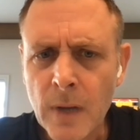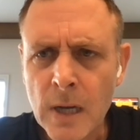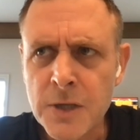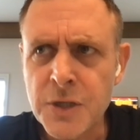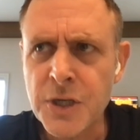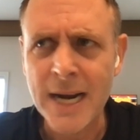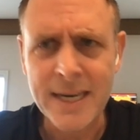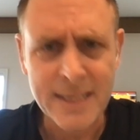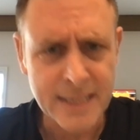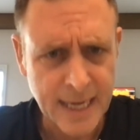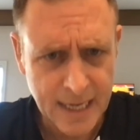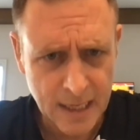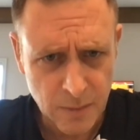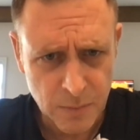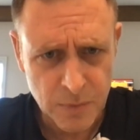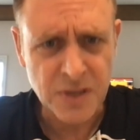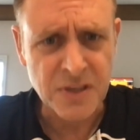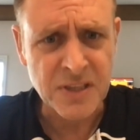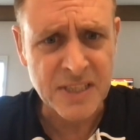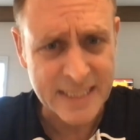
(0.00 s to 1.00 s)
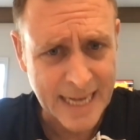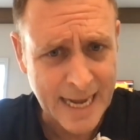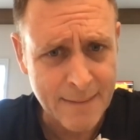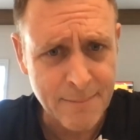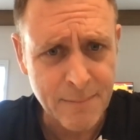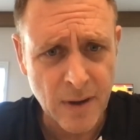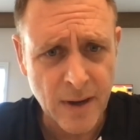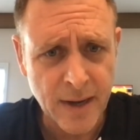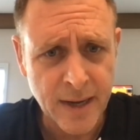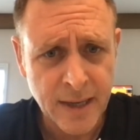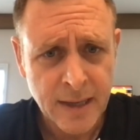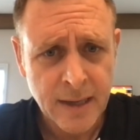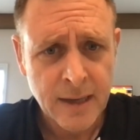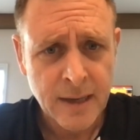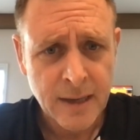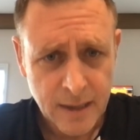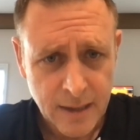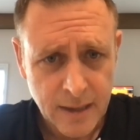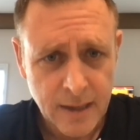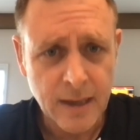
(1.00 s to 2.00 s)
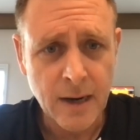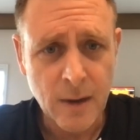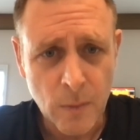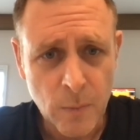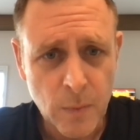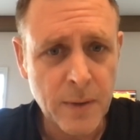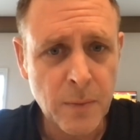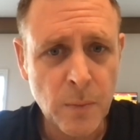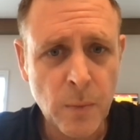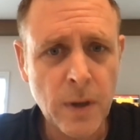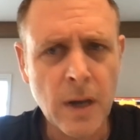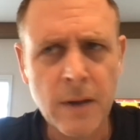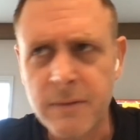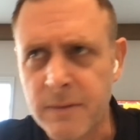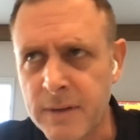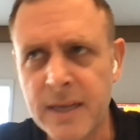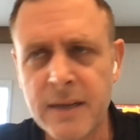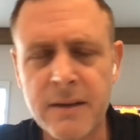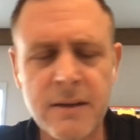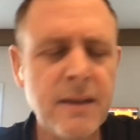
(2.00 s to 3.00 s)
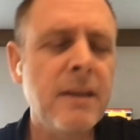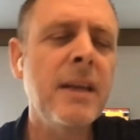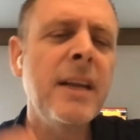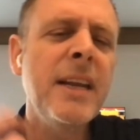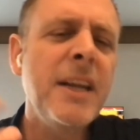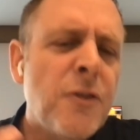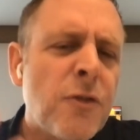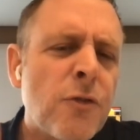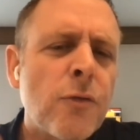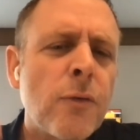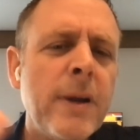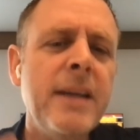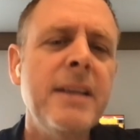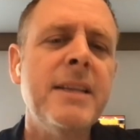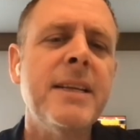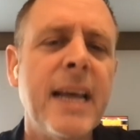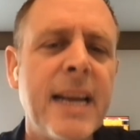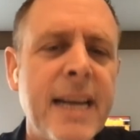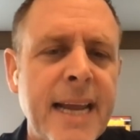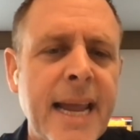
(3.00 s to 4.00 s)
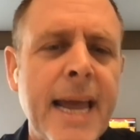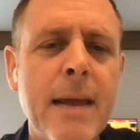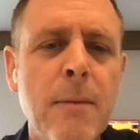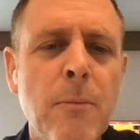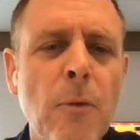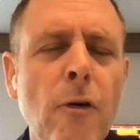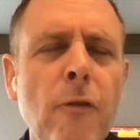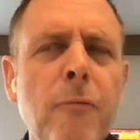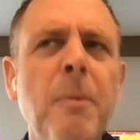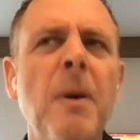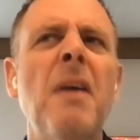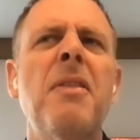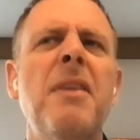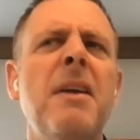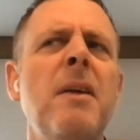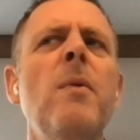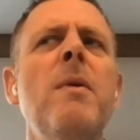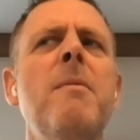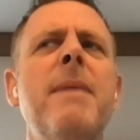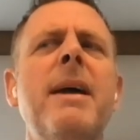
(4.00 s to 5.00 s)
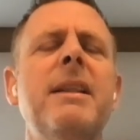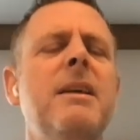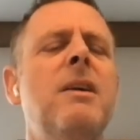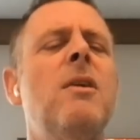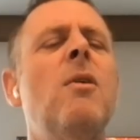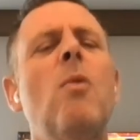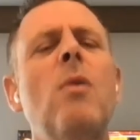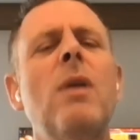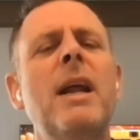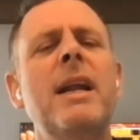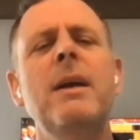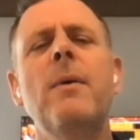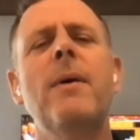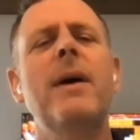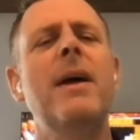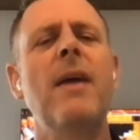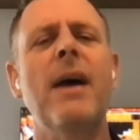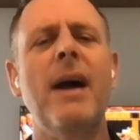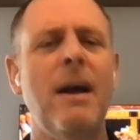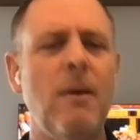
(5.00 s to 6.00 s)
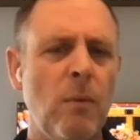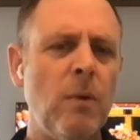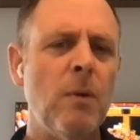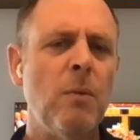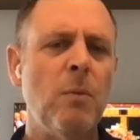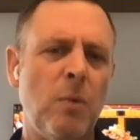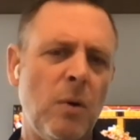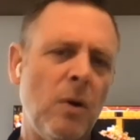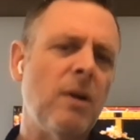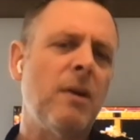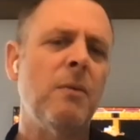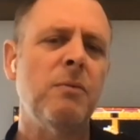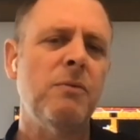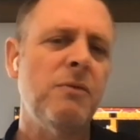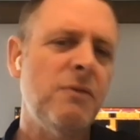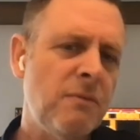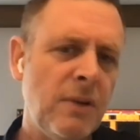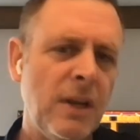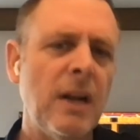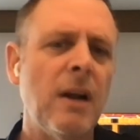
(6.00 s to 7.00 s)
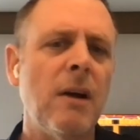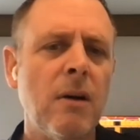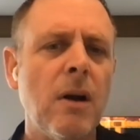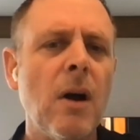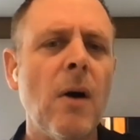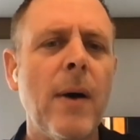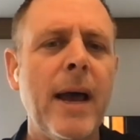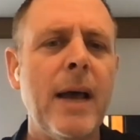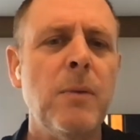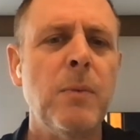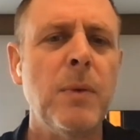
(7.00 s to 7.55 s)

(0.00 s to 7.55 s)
Jack Taylor was on standby. You know, you need 3 to get a game off, but I think we made the call anyway that we're going to, you know, go ahead